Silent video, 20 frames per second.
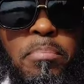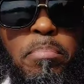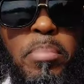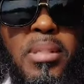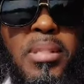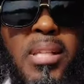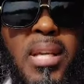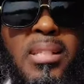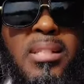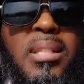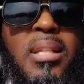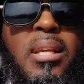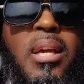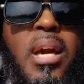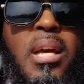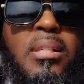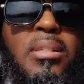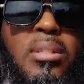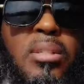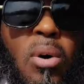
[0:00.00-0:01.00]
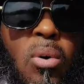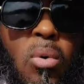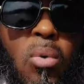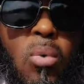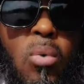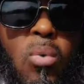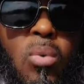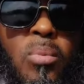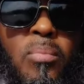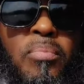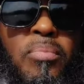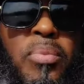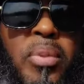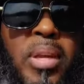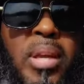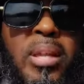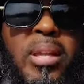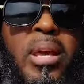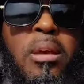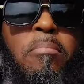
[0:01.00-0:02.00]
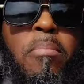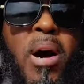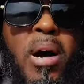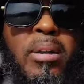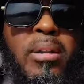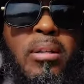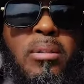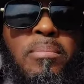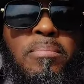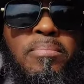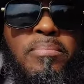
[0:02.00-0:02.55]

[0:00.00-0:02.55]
possessing a soul in a body.